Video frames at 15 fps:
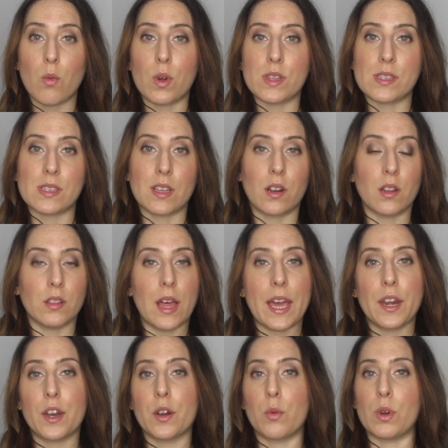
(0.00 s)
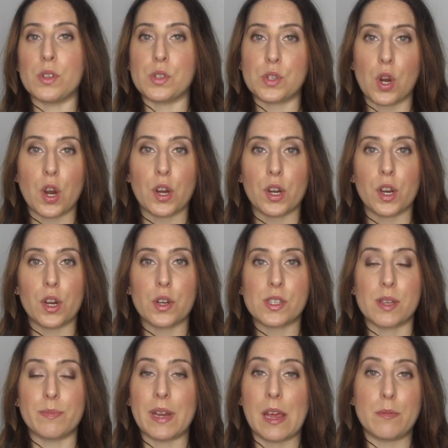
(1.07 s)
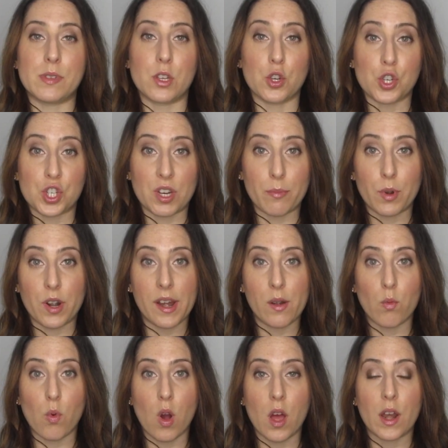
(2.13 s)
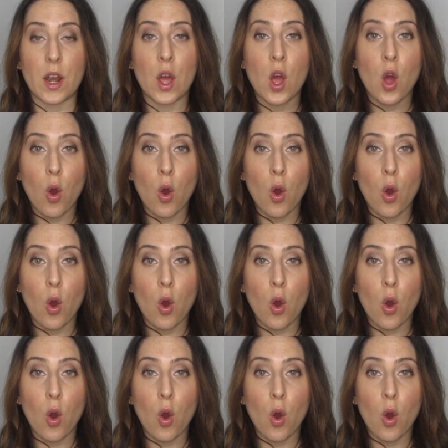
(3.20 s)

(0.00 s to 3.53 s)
One's a little lighter, one's darker. Sometimes there's shimmer in one.